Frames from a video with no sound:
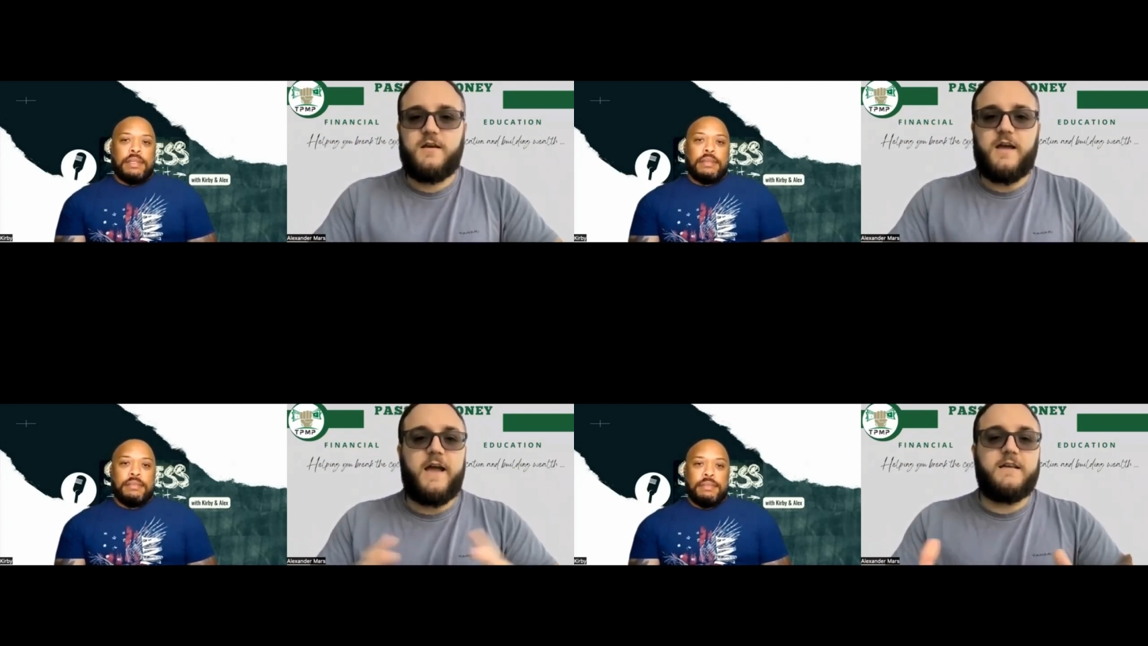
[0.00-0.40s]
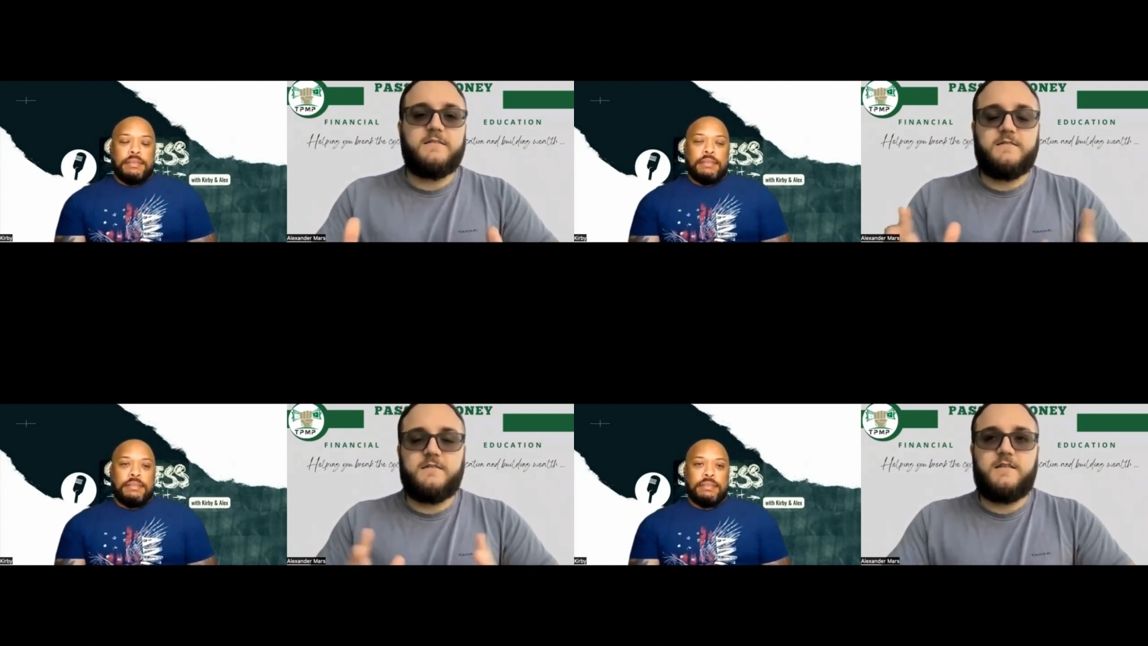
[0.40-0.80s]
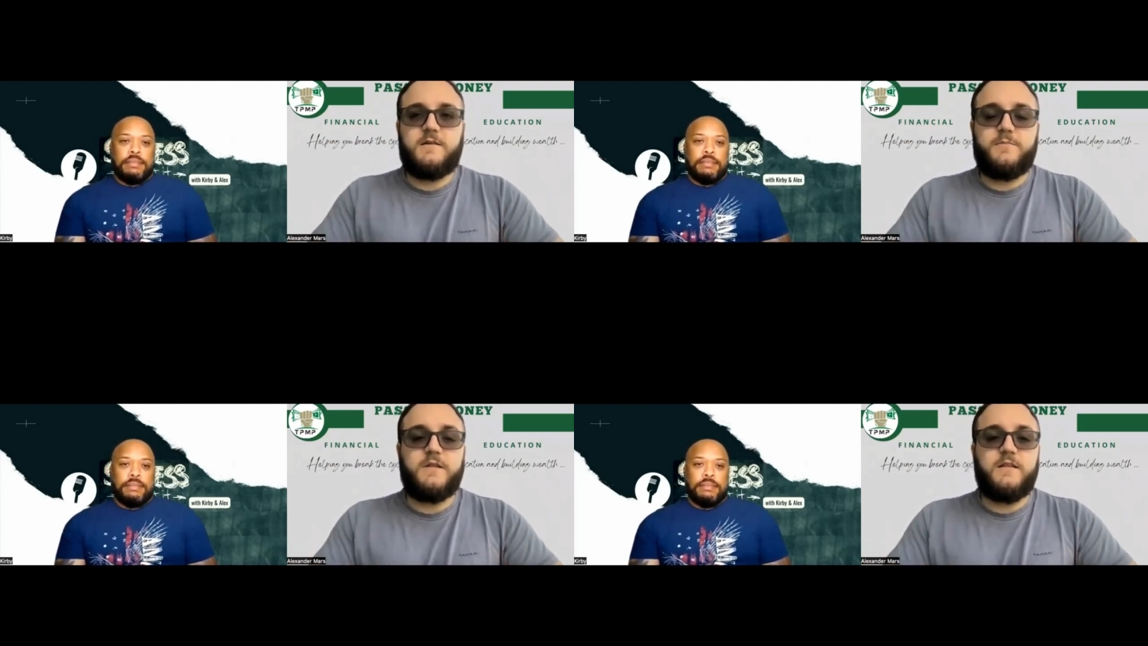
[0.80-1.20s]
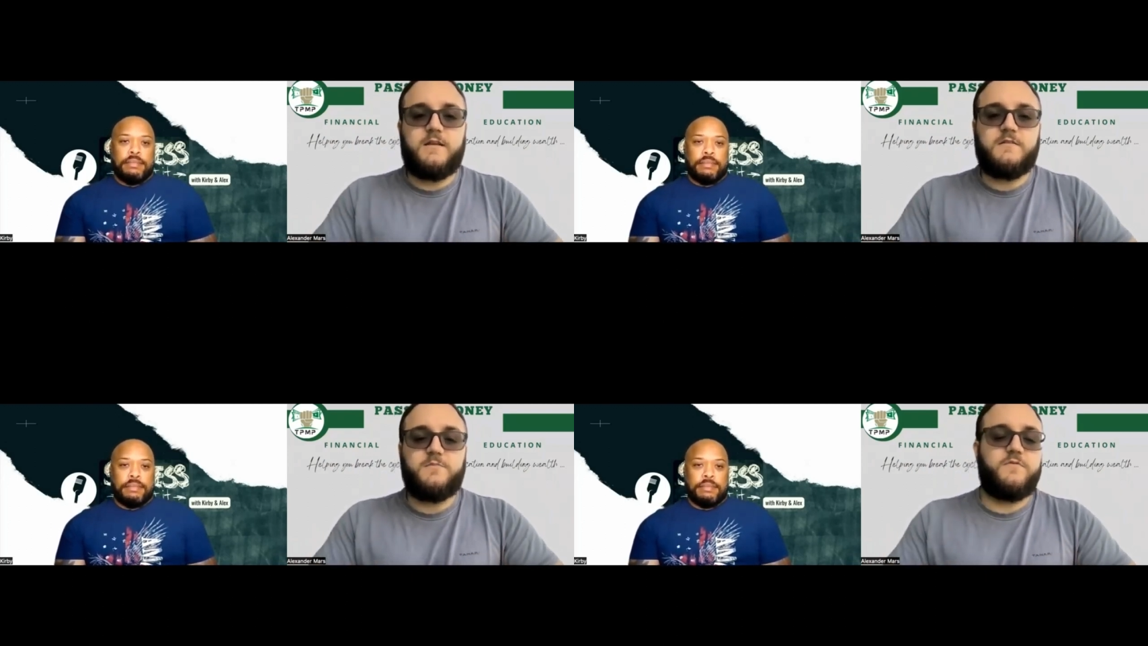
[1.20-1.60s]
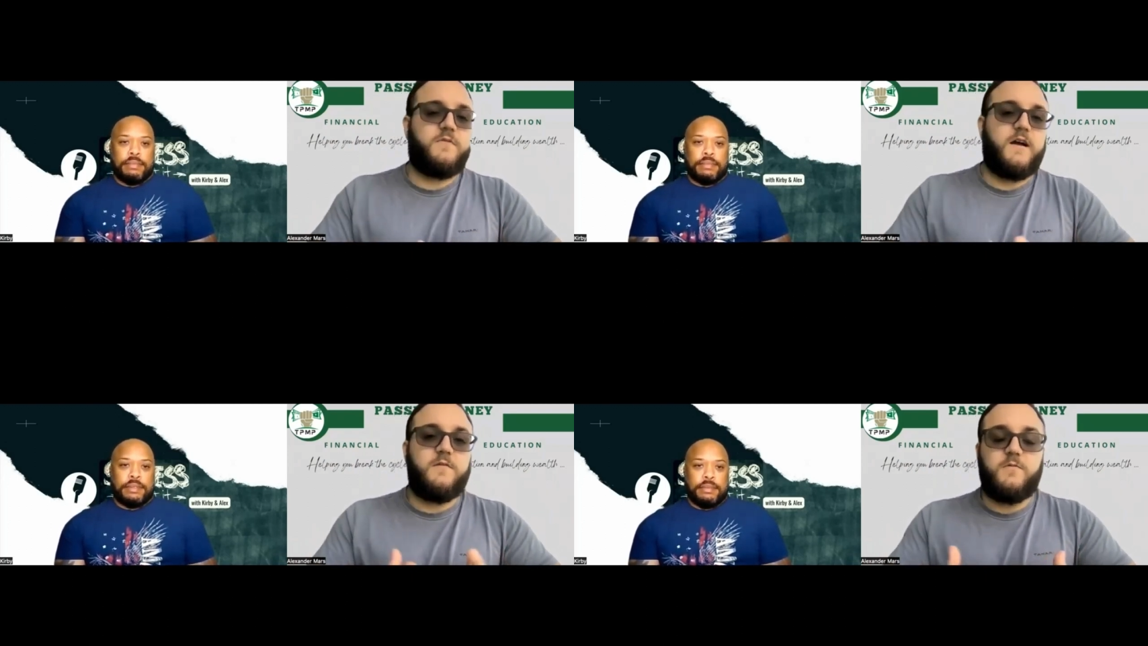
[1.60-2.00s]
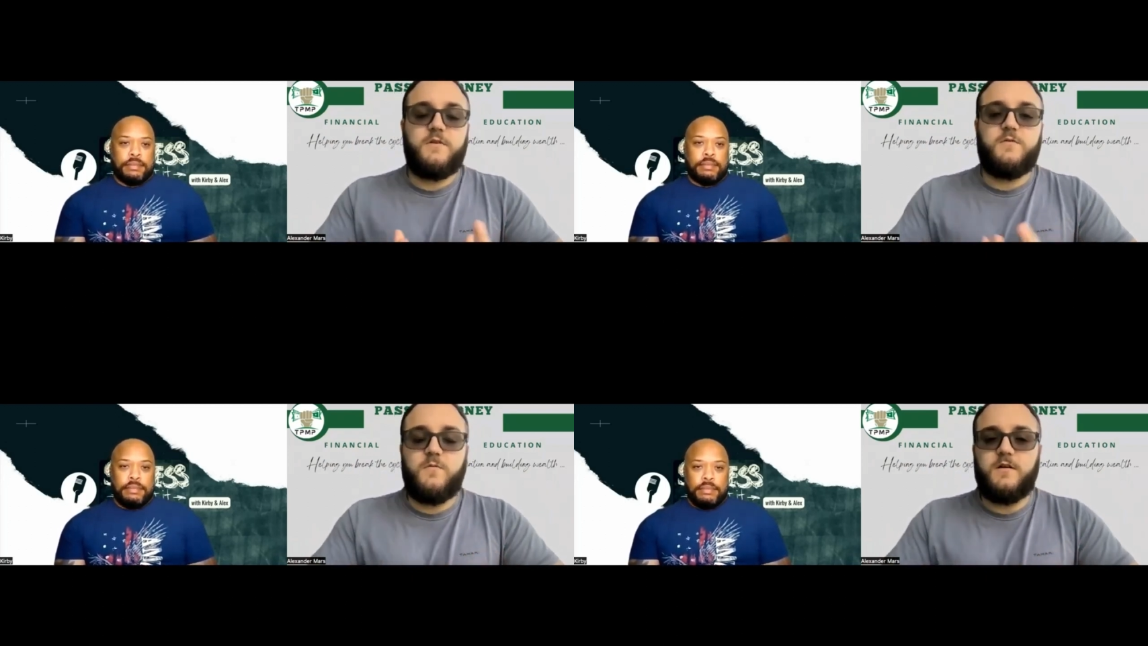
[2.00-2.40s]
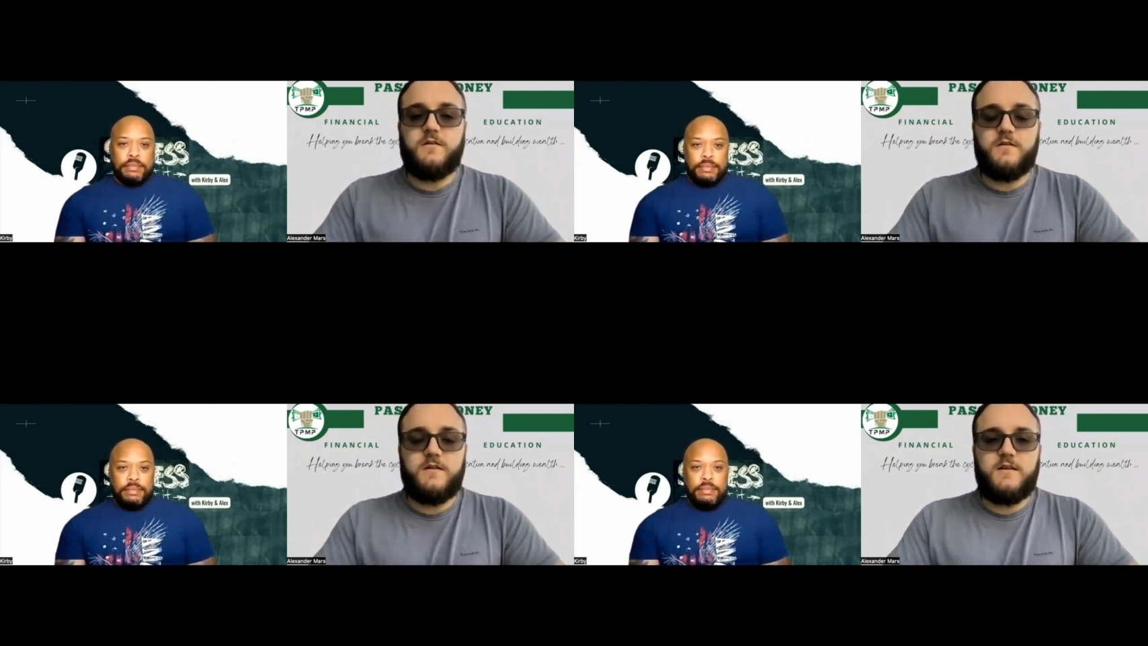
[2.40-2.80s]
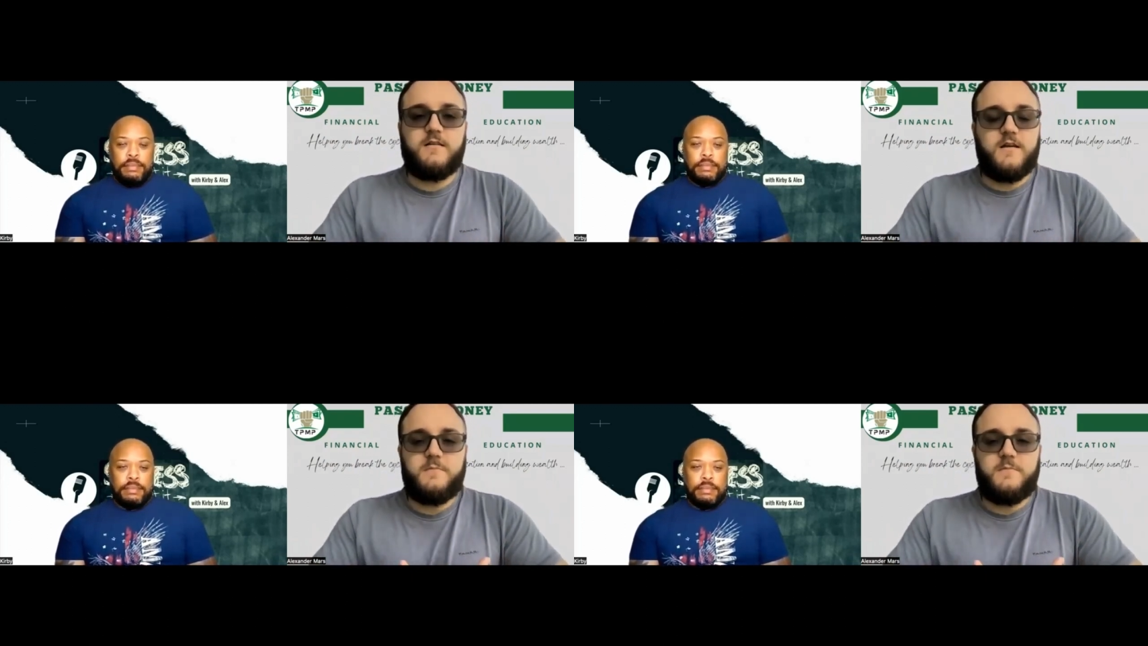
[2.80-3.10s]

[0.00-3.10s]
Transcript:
Speaker 1: has the ability to provide what you want or need.